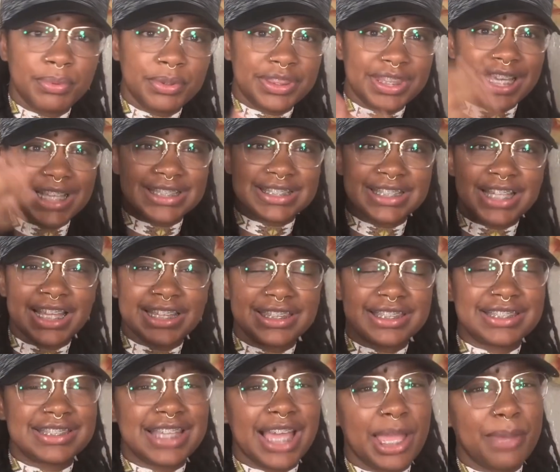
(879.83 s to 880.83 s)
but that's not
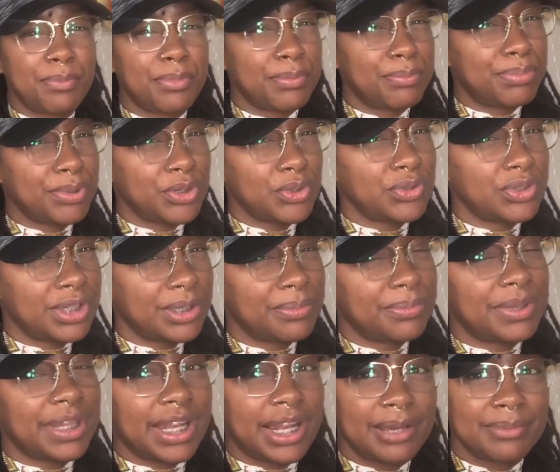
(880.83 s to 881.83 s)
the type of
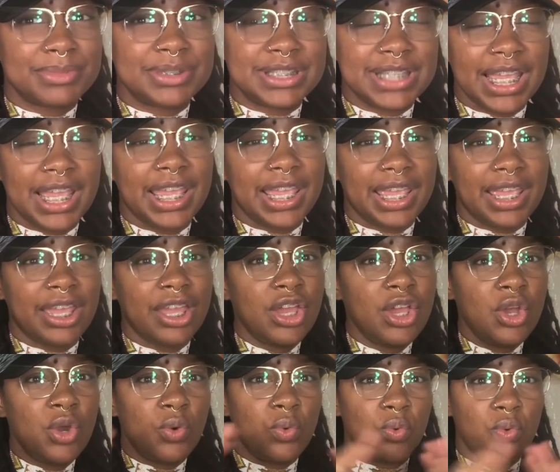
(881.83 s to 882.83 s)
buildup that I'm saying
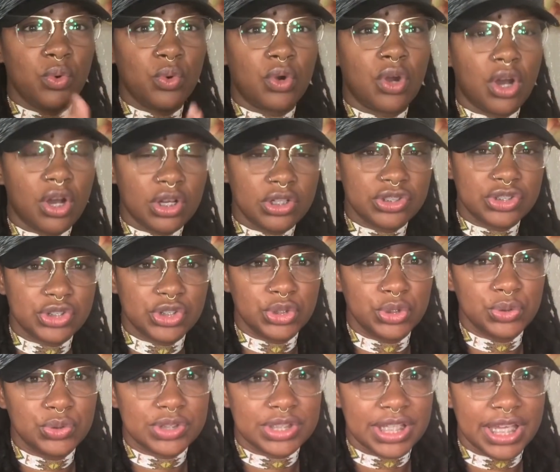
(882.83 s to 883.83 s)
will cause
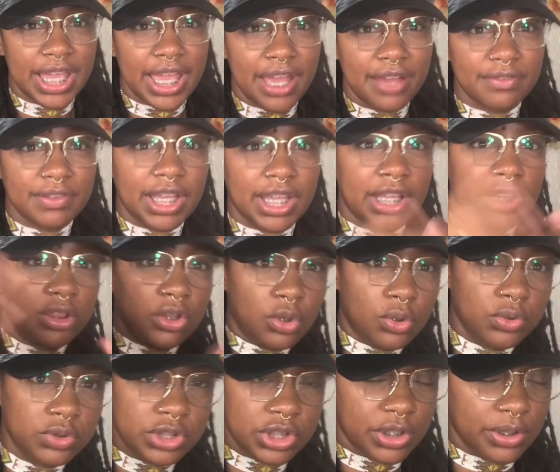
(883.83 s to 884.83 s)
you to have like
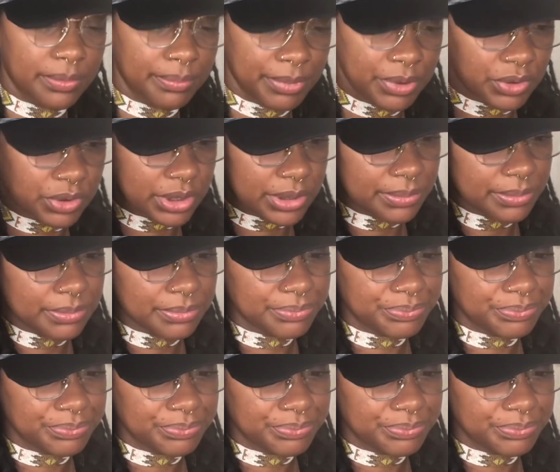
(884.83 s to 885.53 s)
long-term buildup.